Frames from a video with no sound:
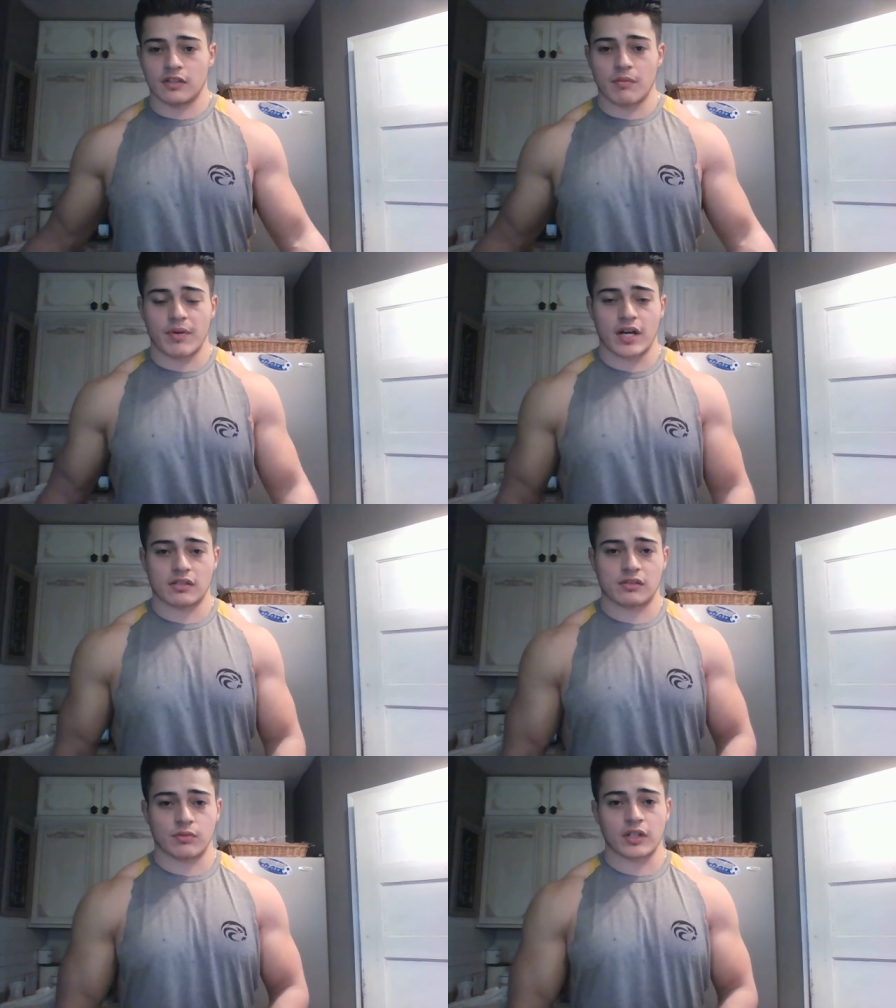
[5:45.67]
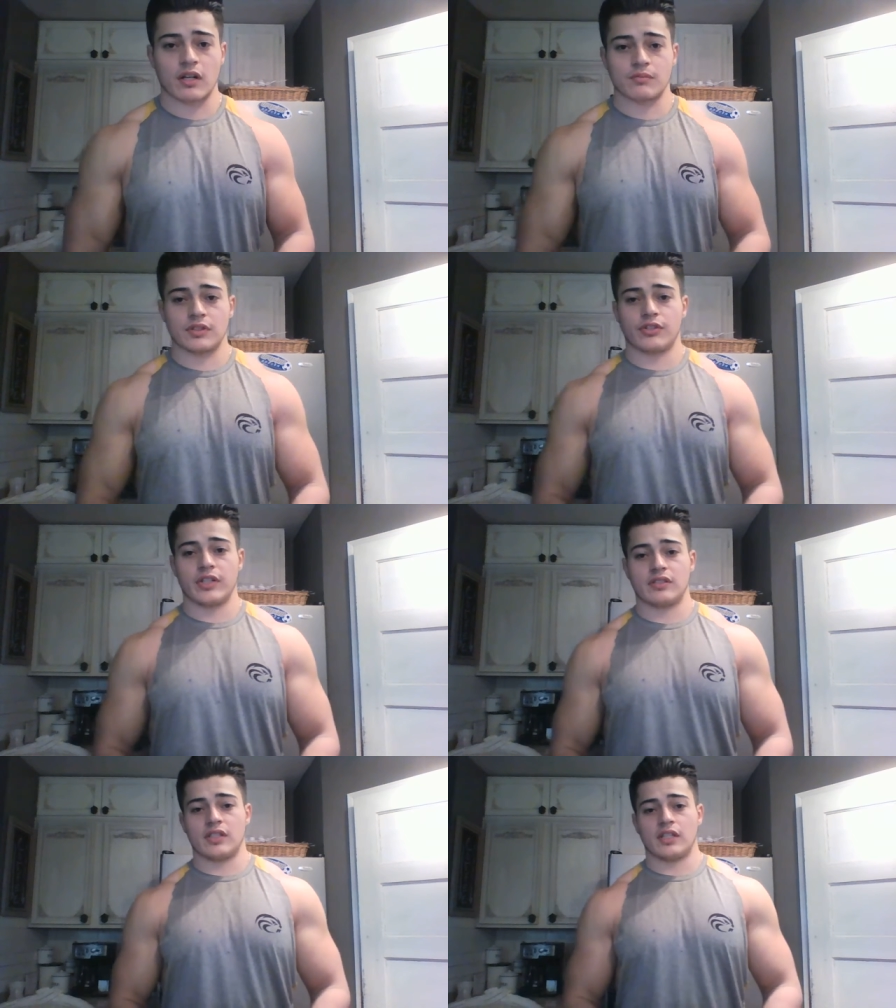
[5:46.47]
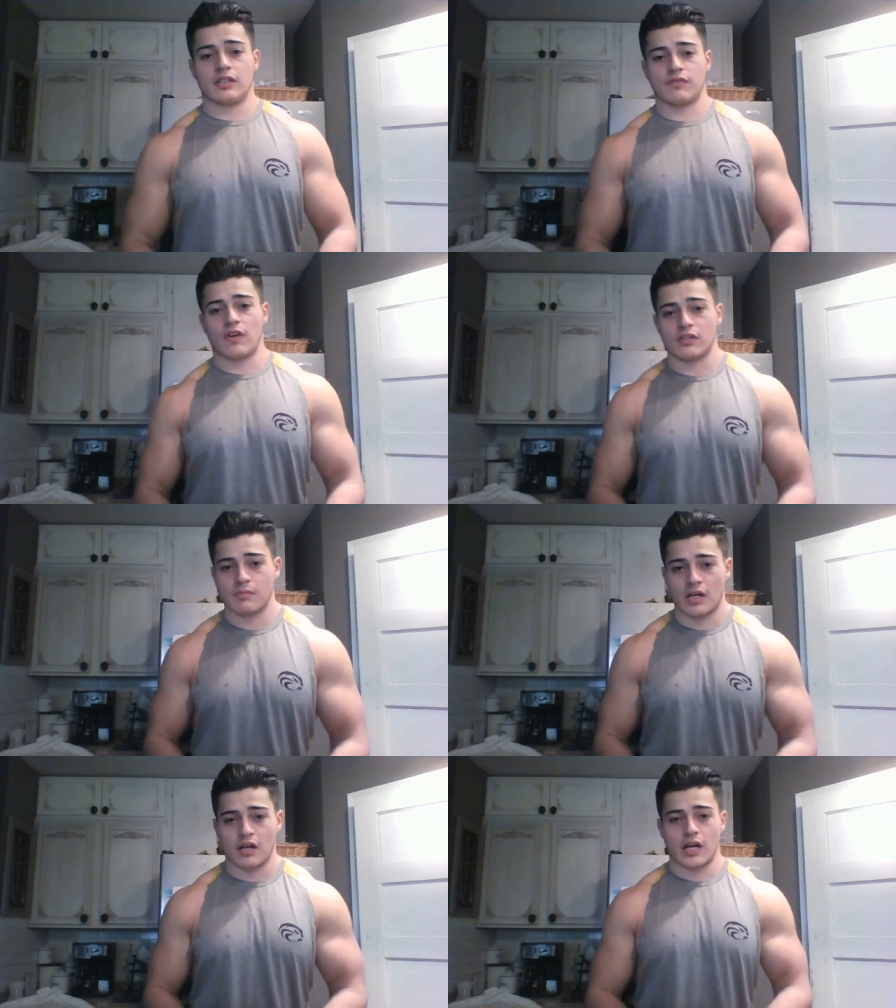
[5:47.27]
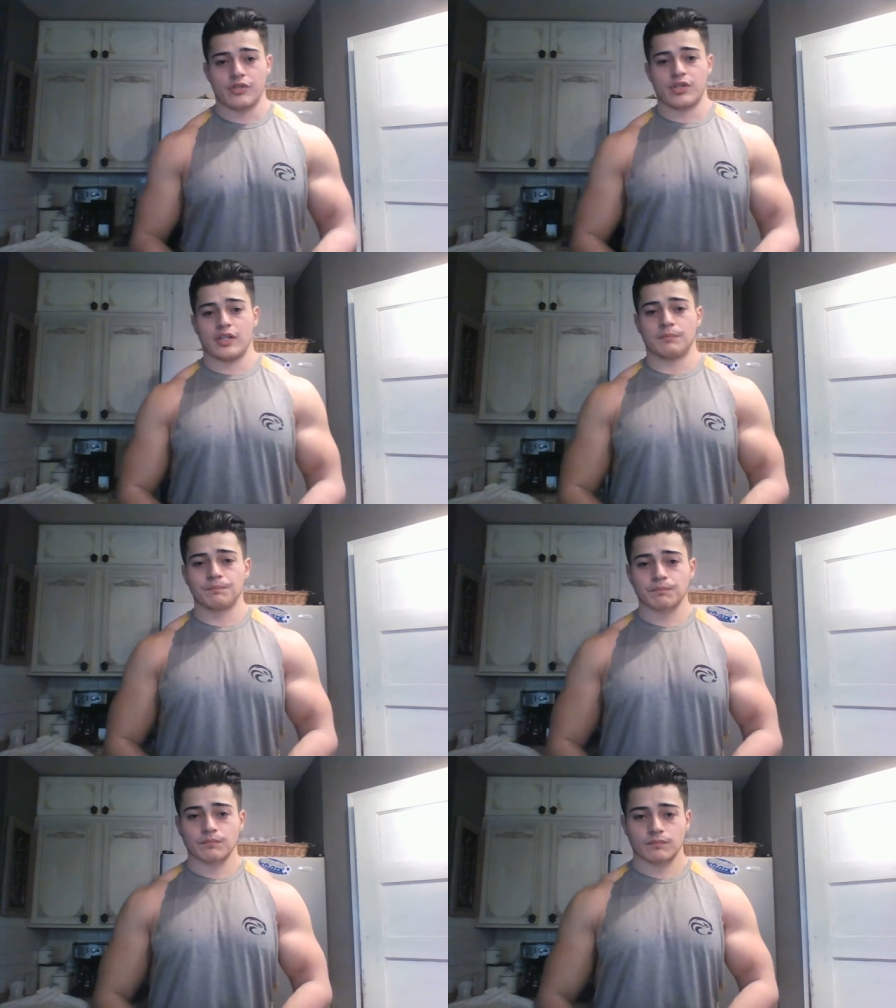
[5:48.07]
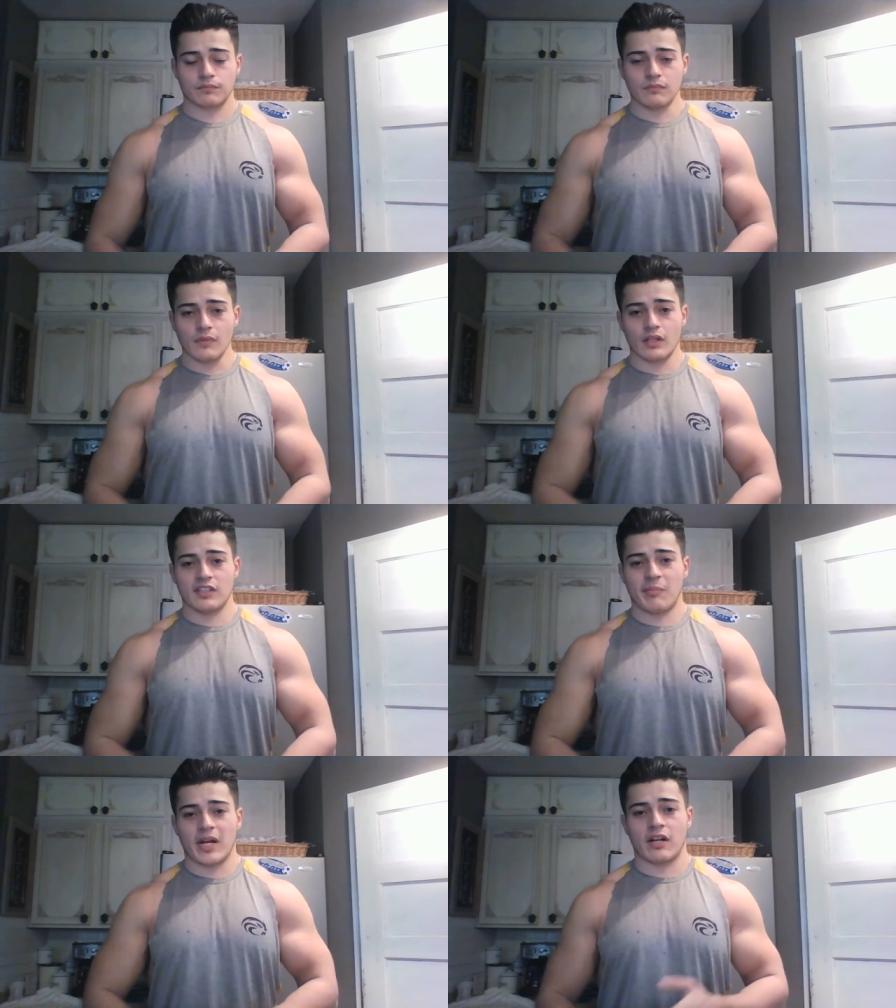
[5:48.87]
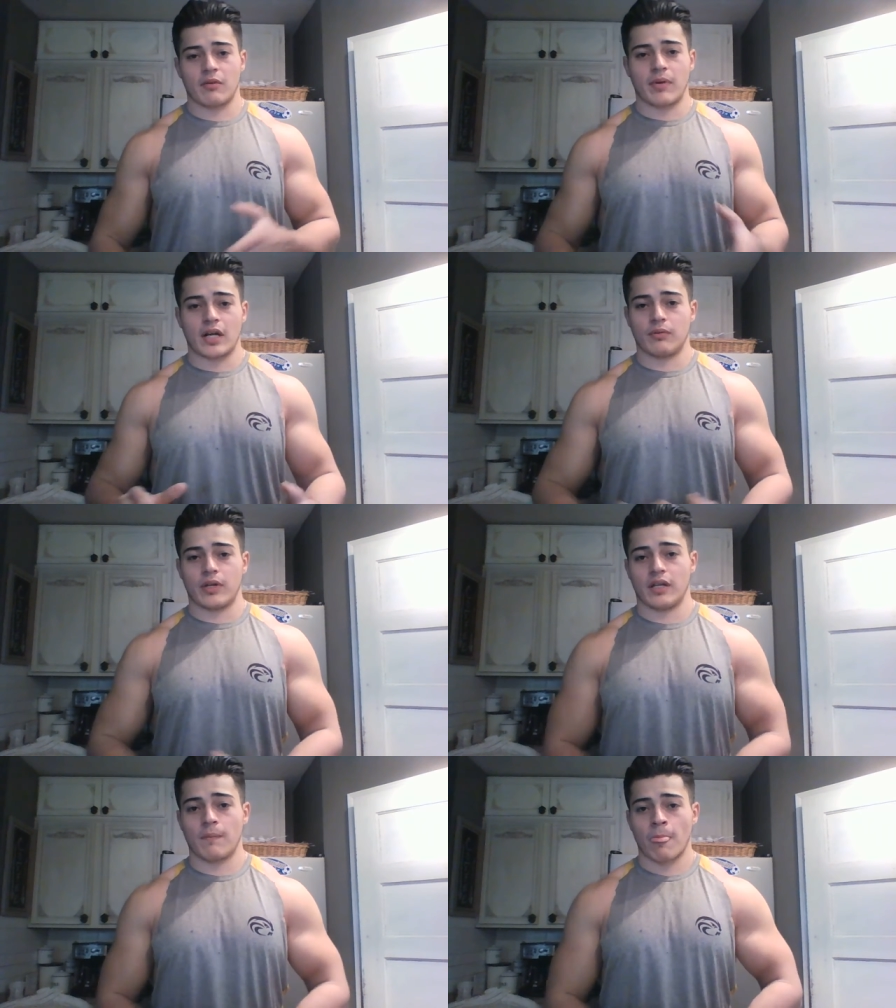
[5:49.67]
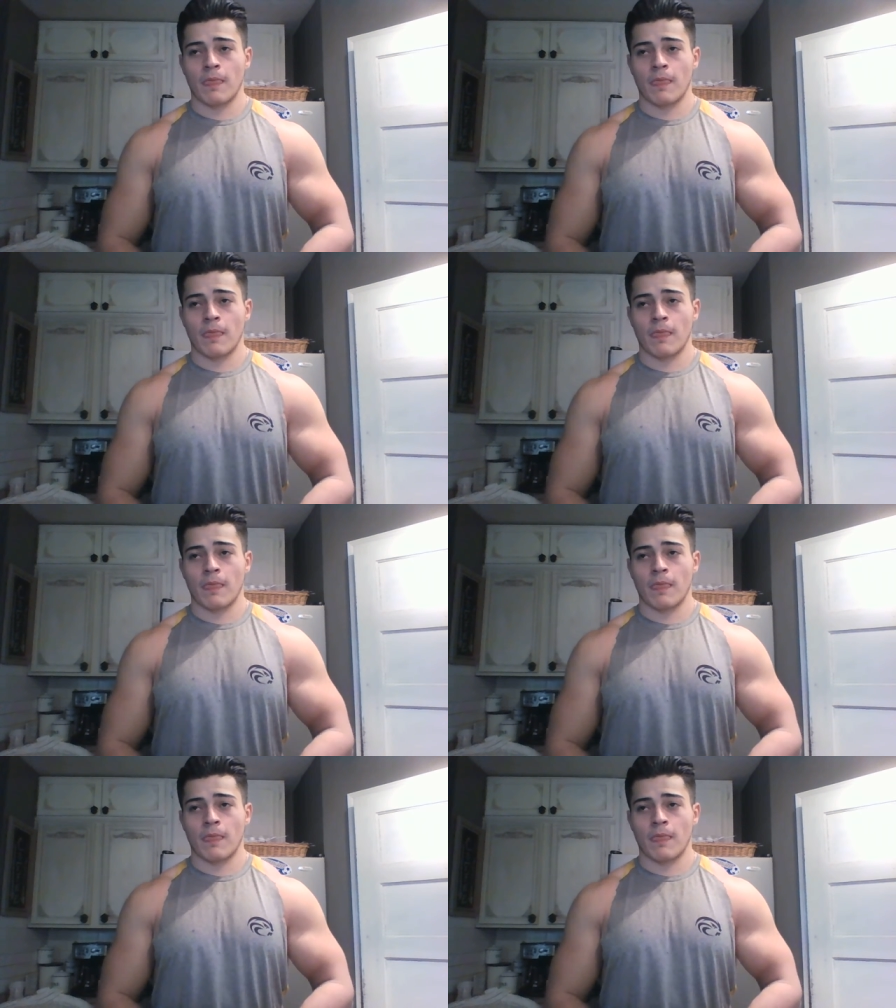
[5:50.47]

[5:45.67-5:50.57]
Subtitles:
the best when it comes to creatine as far as monohydrate, depending on body weight.